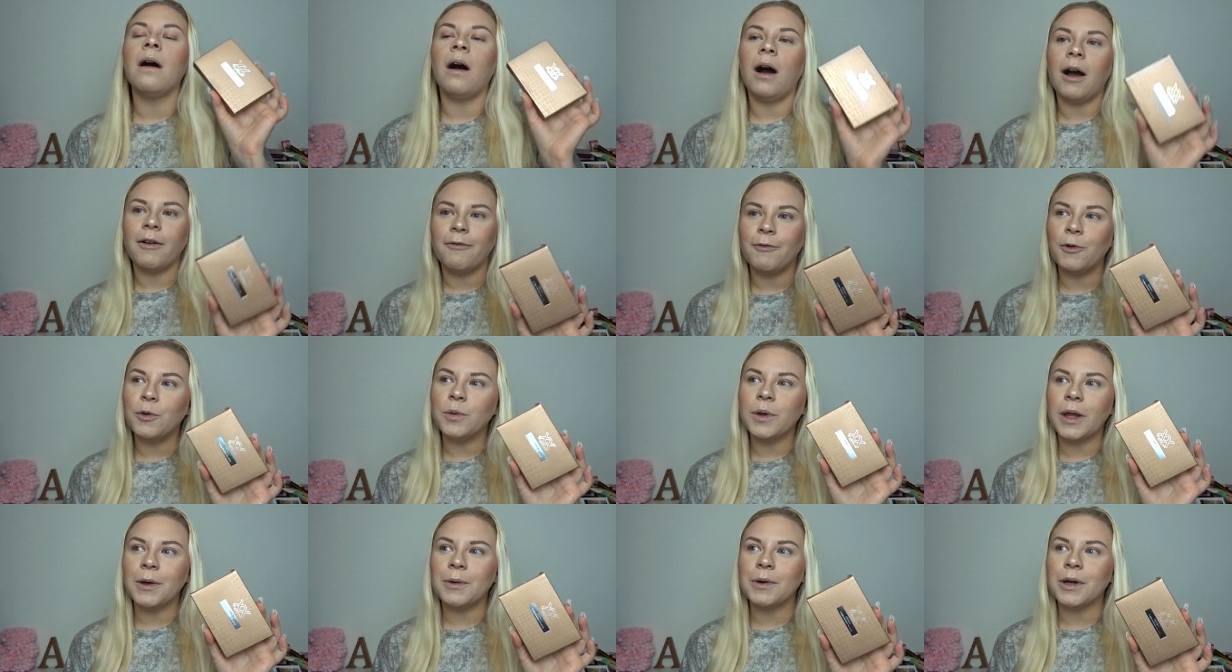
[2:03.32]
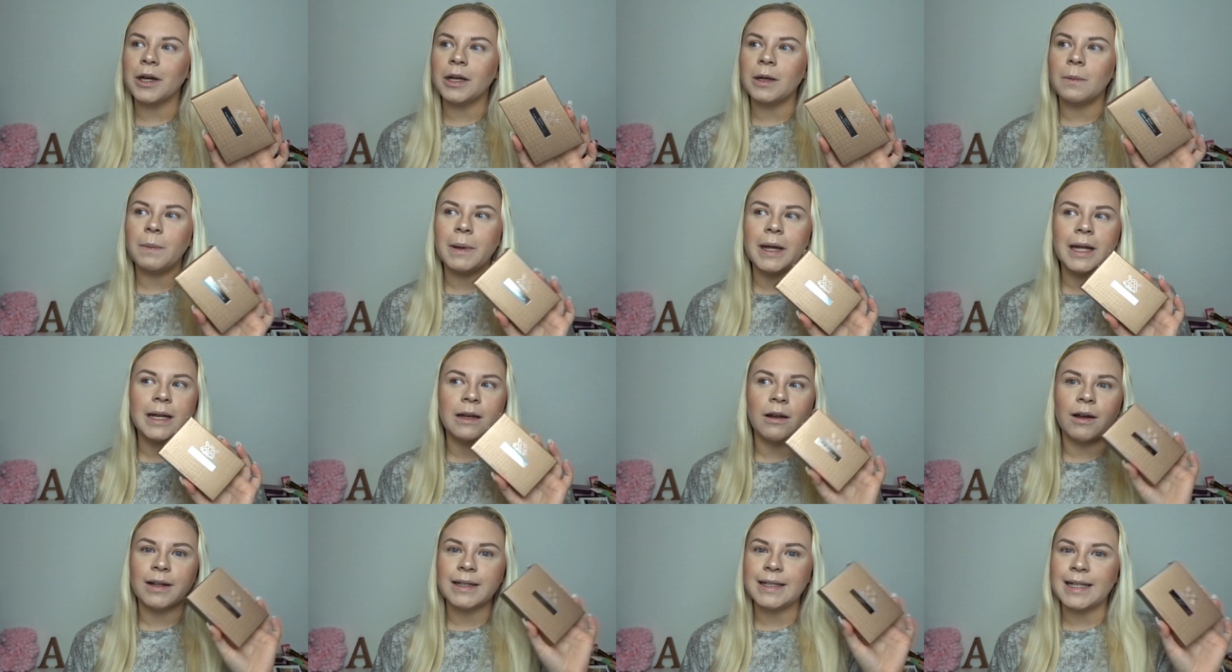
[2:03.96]
I thought they were going to
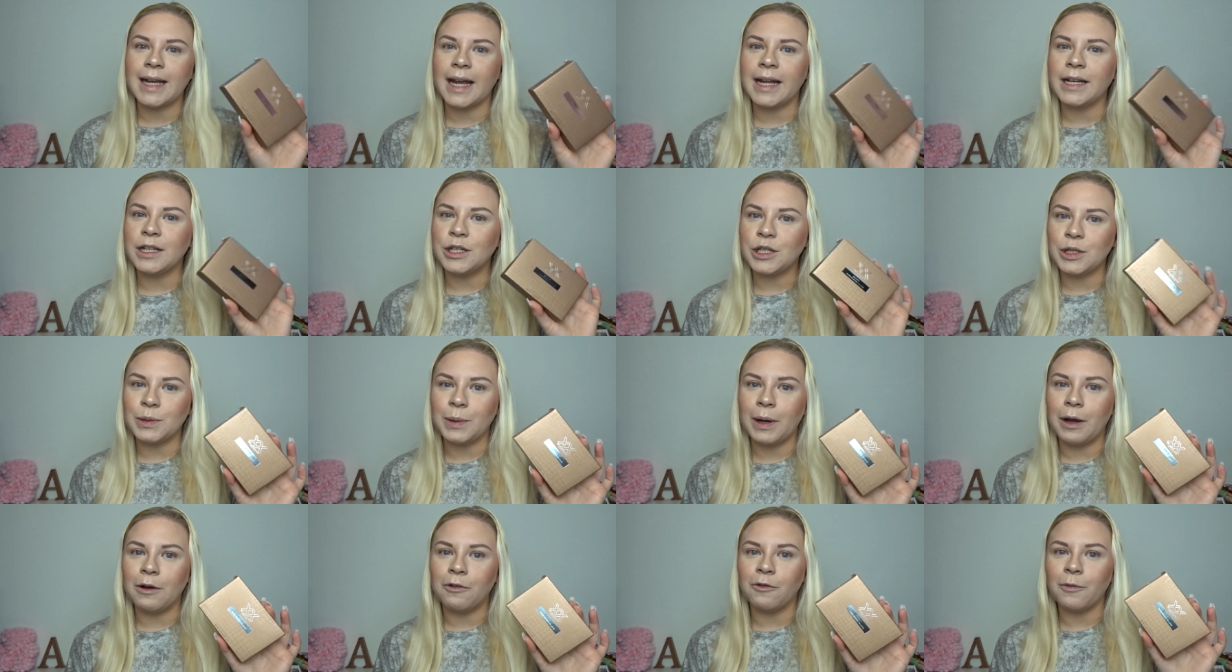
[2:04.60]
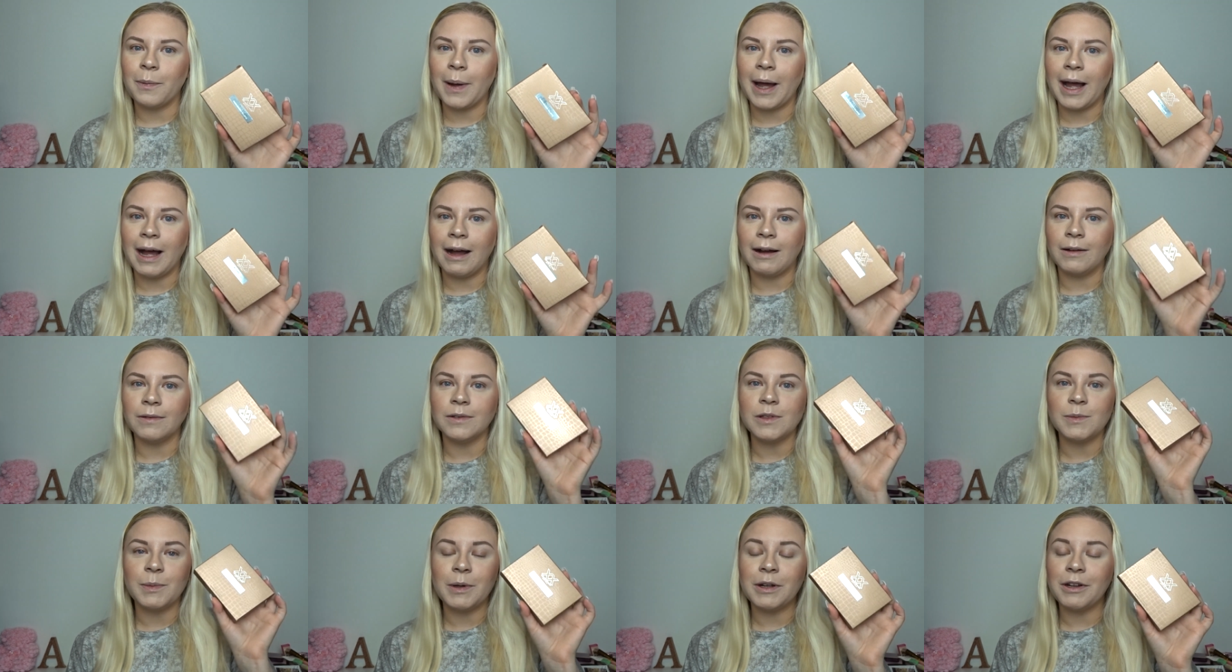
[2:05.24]
be like 10
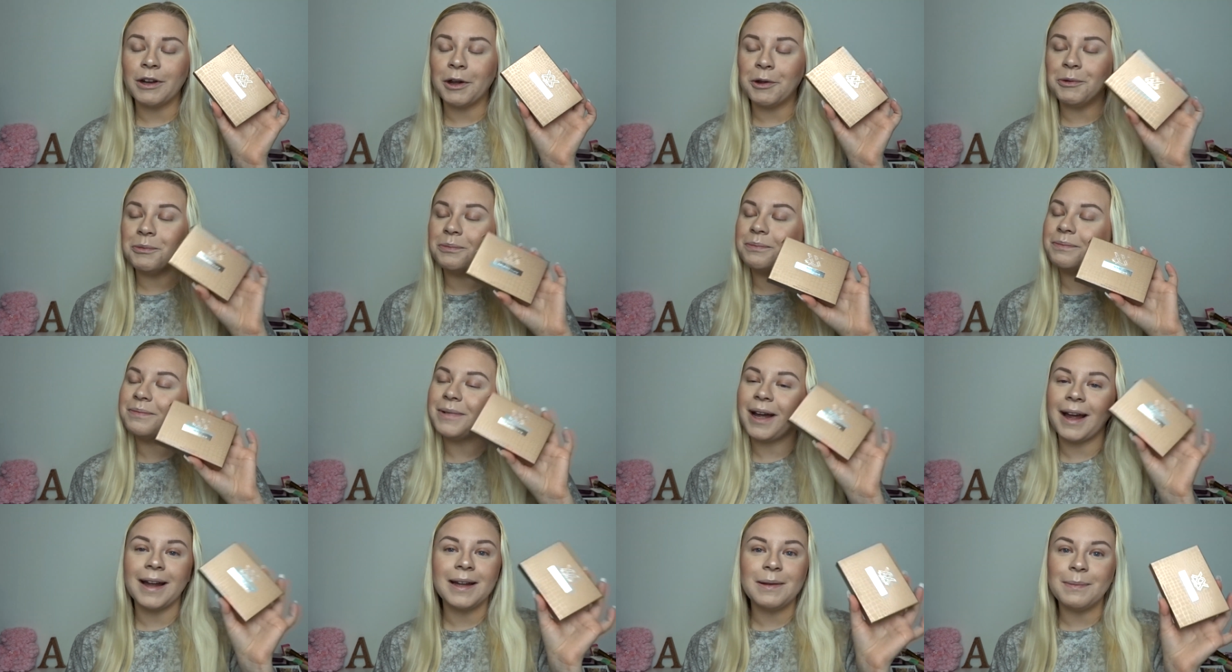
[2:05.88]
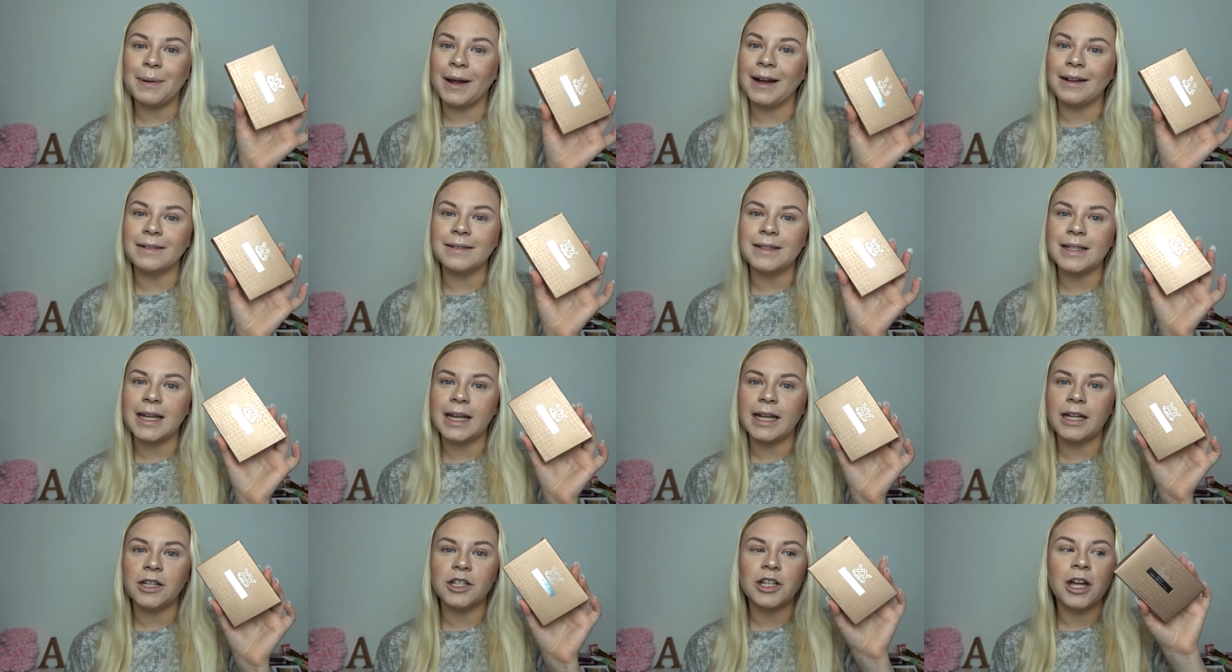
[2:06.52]
£12, but no, £8
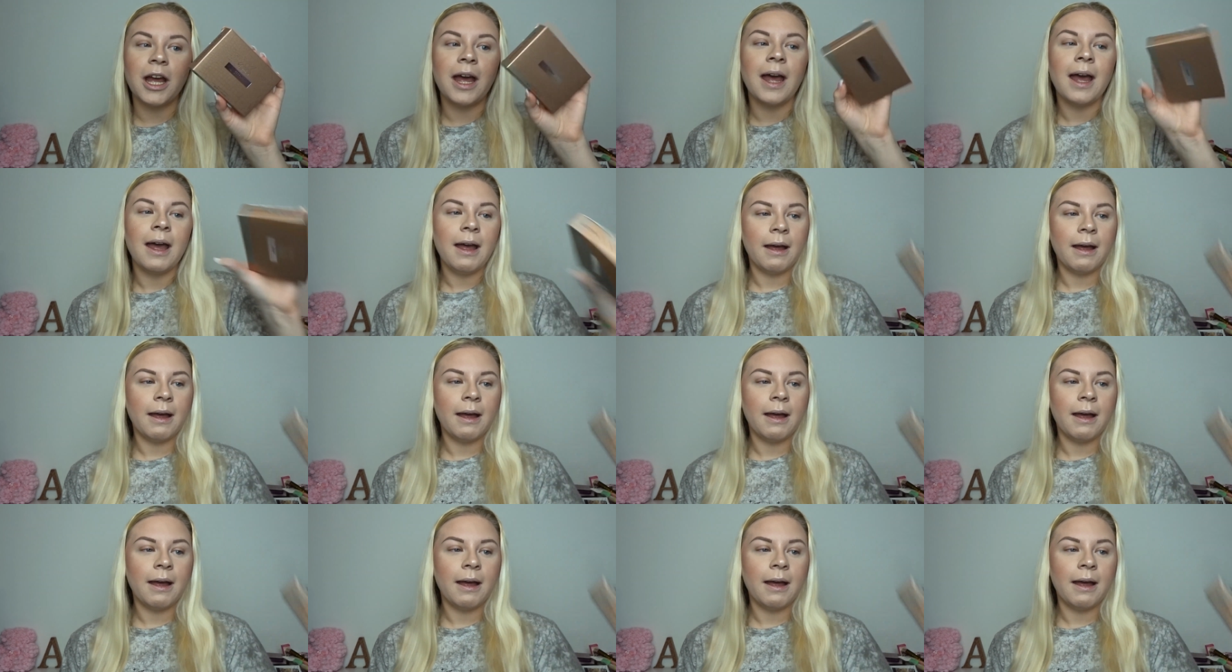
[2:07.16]
each.